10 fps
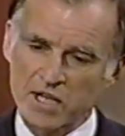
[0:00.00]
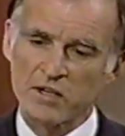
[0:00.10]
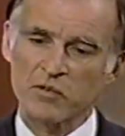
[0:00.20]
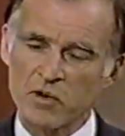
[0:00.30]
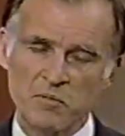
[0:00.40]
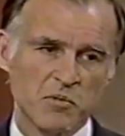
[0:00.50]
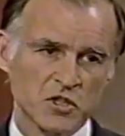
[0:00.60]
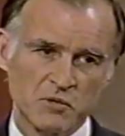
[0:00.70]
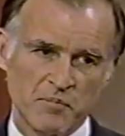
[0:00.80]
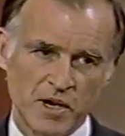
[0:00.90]
going to agree with
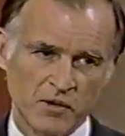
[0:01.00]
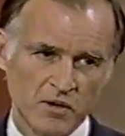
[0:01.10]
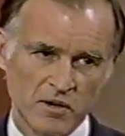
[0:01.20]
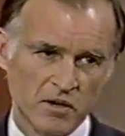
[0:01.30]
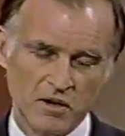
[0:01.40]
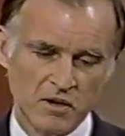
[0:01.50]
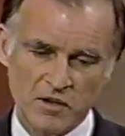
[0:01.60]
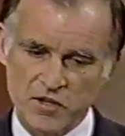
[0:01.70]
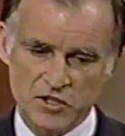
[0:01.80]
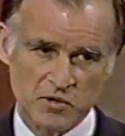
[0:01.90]
Bush and Baker on,
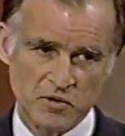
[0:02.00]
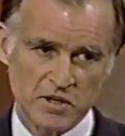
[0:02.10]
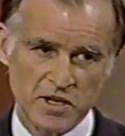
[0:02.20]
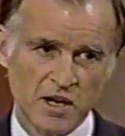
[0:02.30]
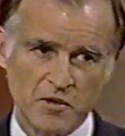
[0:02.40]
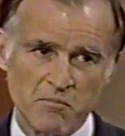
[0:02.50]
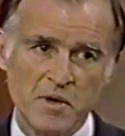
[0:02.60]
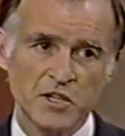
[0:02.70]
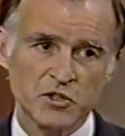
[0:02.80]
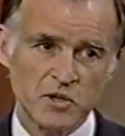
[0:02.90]
on, this or any other
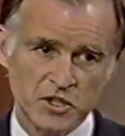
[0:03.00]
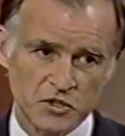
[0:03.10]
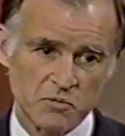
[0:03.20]
major issue